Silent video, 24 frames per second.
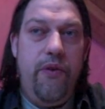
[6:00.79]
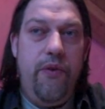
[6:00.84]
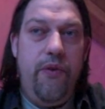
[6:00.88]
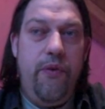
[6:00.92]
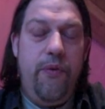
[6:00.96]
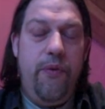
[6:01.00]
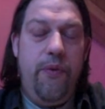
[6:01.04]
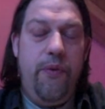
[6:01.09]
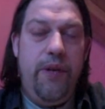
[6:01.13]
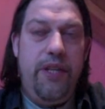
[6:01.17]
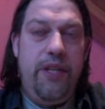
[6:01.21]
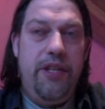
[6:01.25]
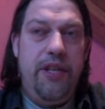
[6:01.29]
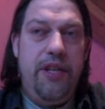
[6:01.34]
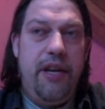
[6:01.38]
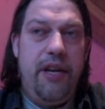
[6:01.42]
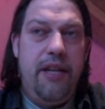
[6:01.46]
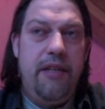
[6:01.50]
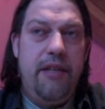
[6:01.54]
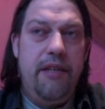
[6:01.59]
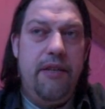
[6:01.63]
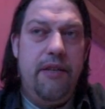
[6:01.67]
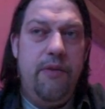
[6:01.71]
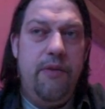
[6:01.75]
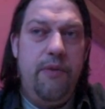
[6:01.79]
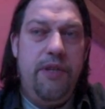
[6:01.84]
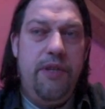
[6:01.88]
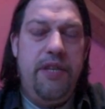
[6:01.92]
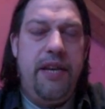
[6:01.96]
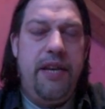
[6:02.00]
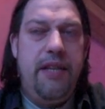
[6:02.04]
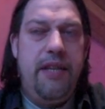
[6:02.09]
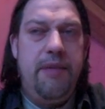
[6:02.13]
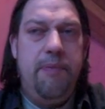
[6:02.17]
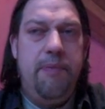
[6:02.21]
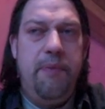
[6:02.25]
which
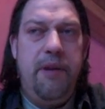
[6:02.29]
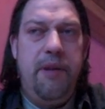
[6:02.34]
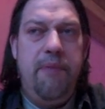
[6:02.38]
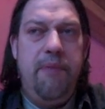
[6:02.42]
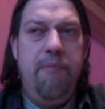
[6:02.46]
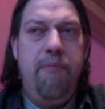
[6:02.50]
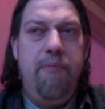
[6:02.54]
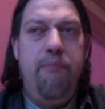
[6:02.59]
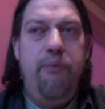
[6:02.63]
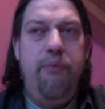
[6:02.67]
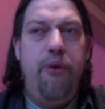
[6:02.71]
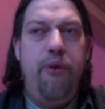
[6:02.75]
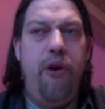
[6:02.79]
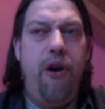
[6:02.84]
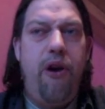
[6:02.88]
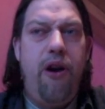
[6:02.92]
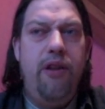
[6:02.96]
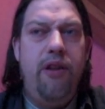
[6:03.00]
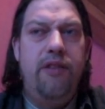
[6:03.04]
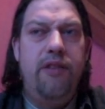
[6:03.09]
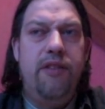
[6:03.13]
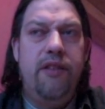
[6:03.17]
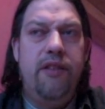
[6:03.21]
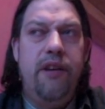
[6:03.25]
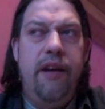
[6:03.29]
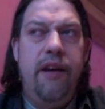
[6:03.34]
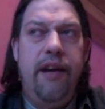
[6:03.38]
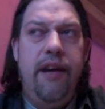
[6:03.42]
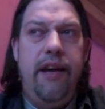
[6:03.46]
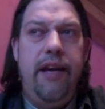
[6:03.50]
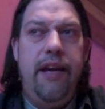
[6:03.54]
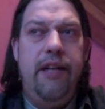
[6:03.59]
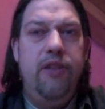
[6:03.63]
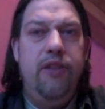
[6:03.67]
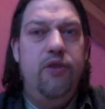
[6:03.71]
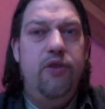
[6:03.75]
has been brought
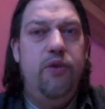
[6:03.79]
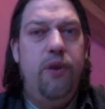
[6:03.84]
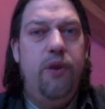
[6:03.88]
into